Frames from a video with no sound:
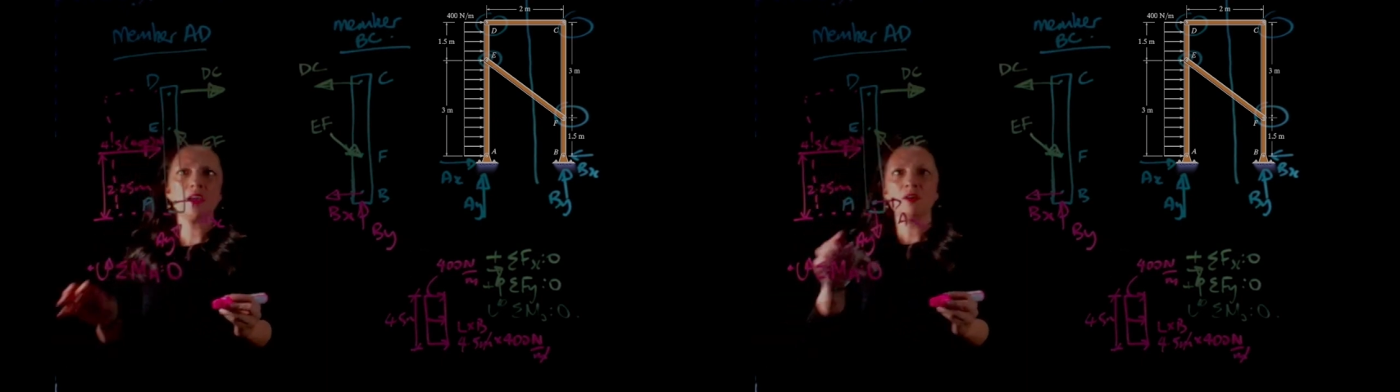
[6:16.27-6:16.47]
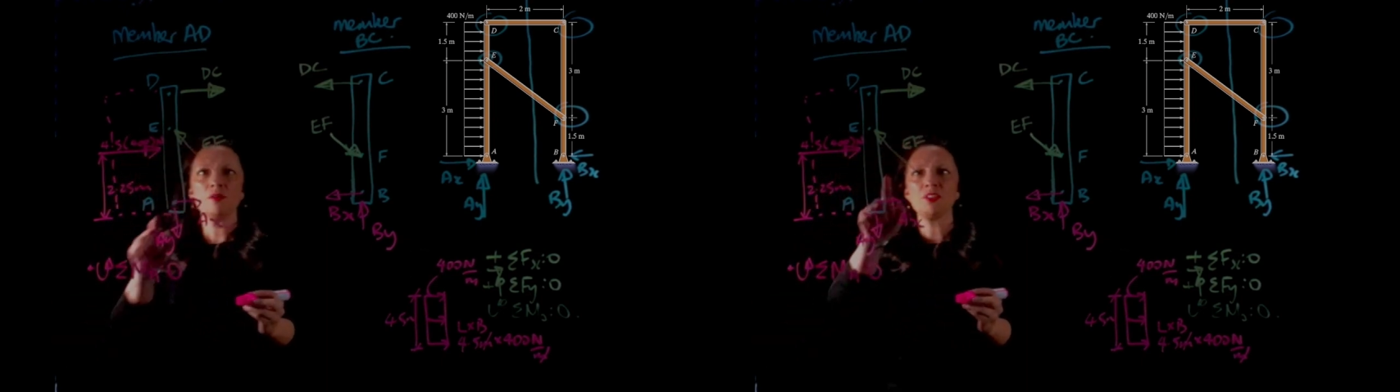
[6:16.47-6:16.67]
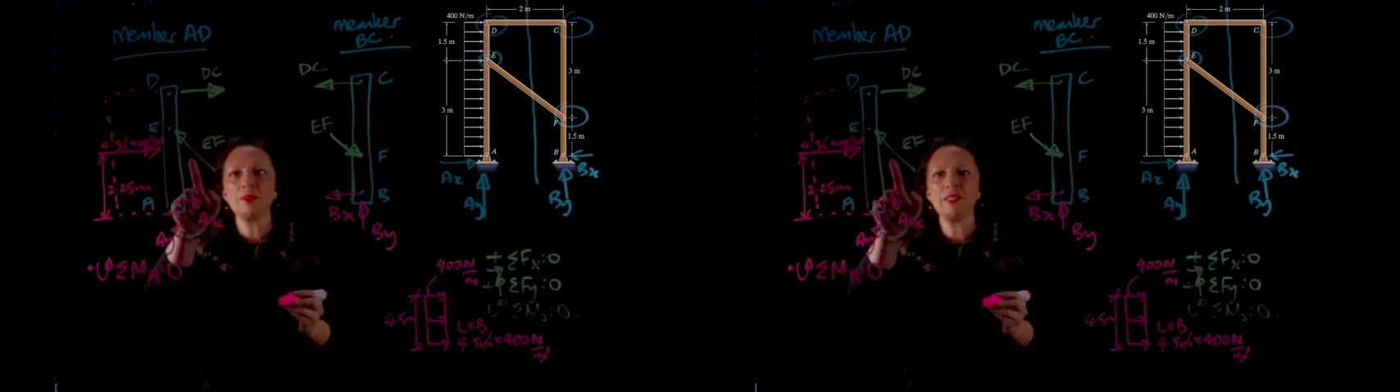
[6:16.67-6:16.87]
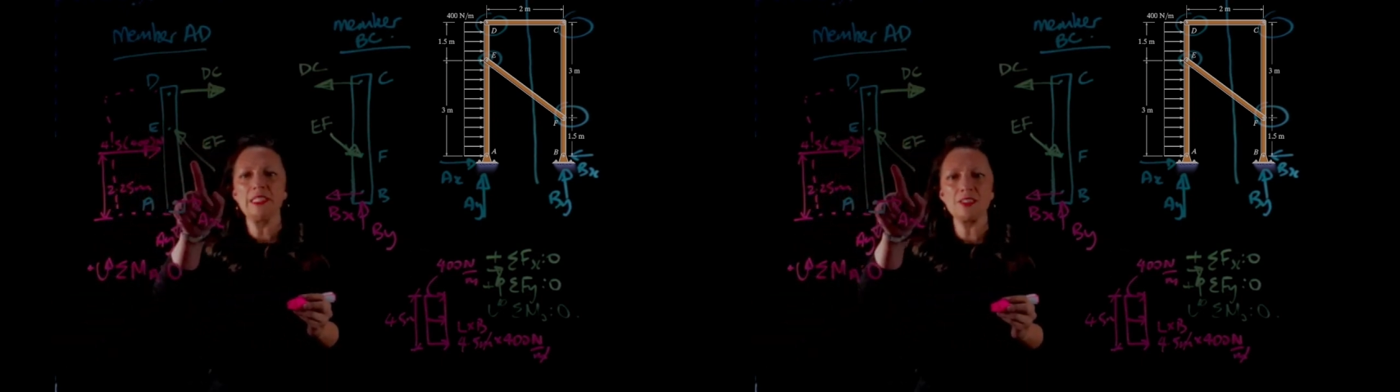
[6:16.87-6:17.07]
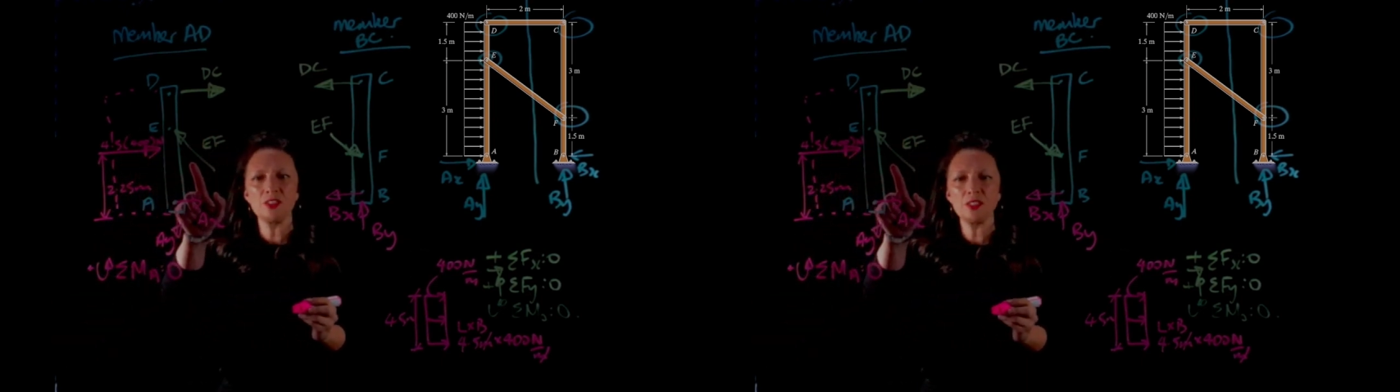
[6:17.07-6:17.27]
What do we need
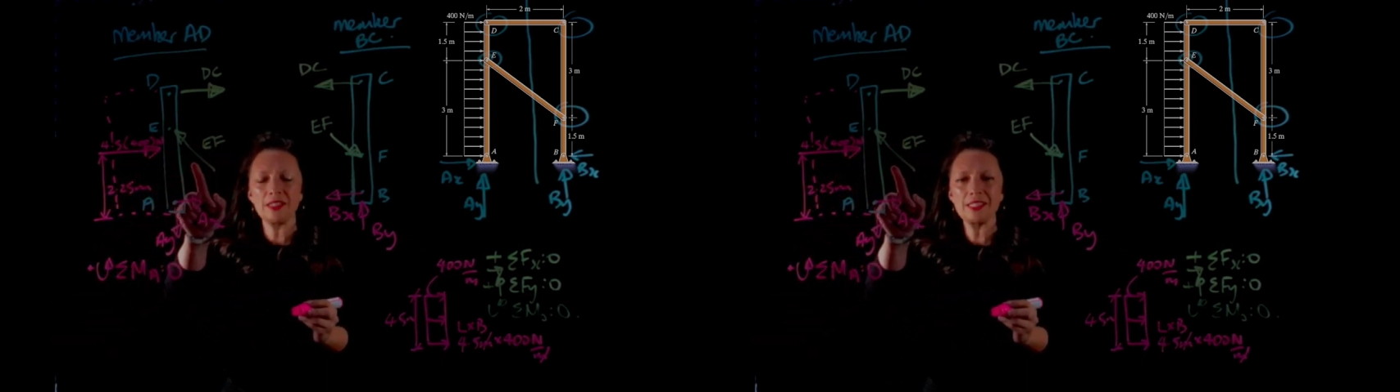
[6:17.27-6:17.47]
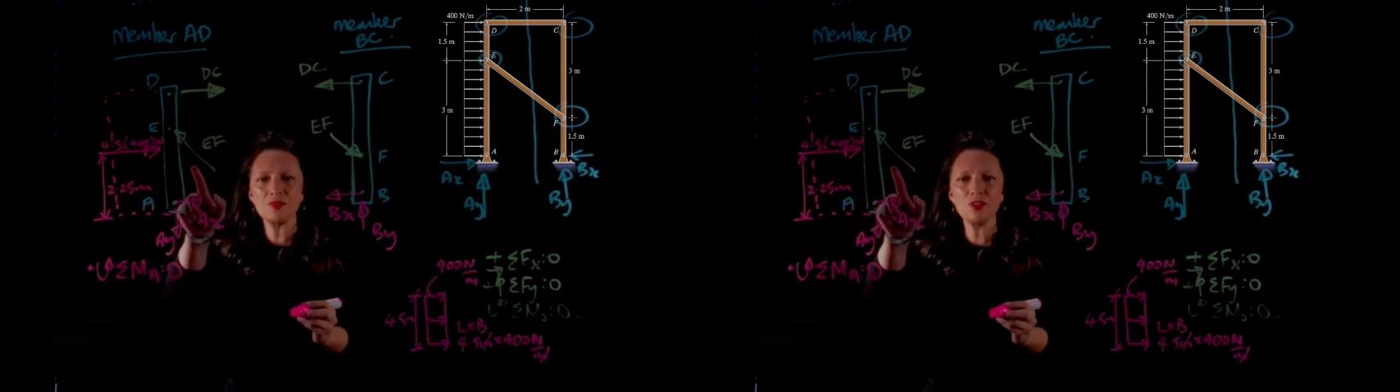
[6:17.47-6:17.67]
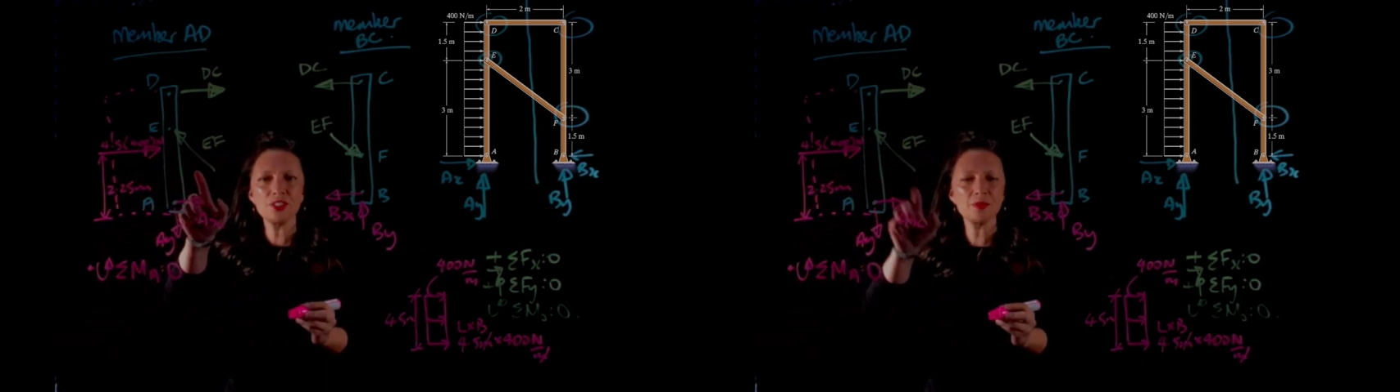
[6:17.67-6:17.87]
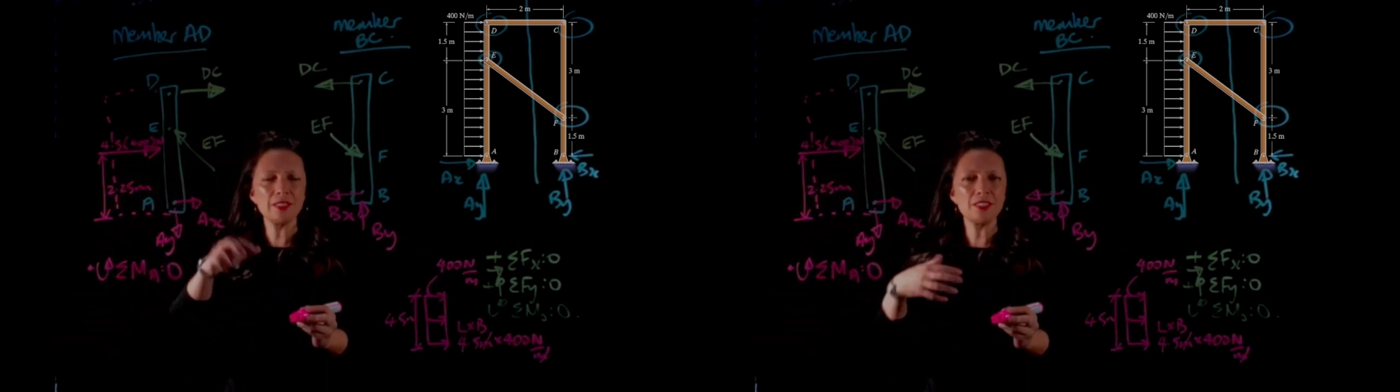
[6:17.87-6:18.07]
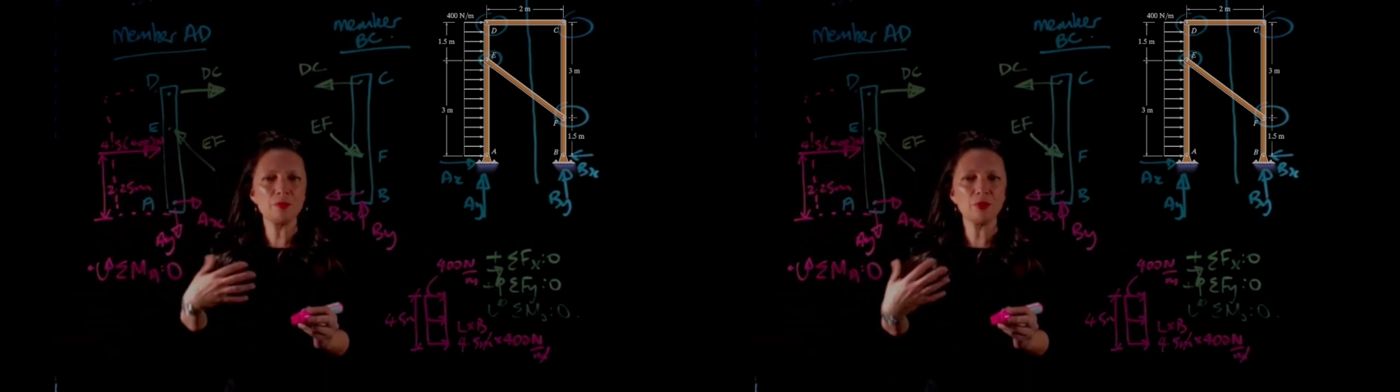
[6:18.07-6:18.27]
to do with this force? We need
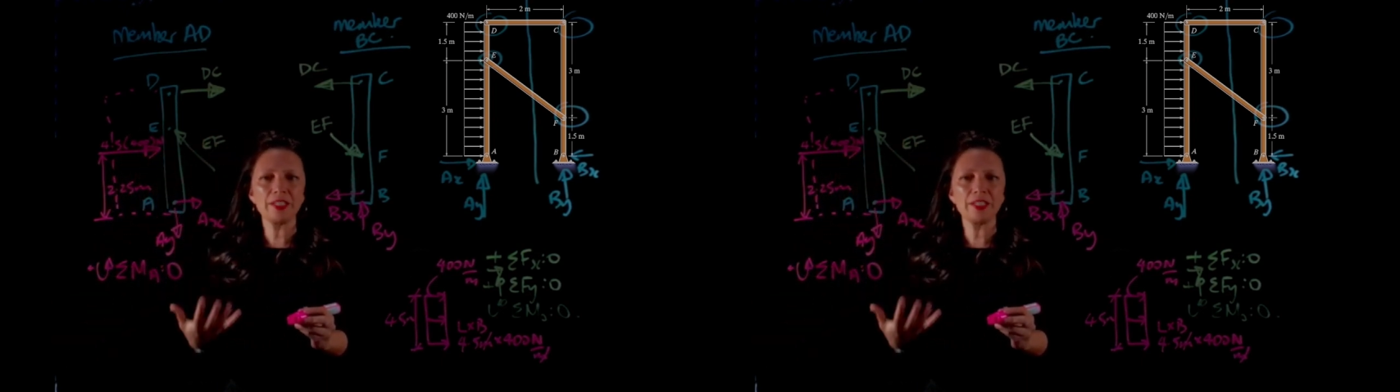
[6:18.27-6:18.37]
to break it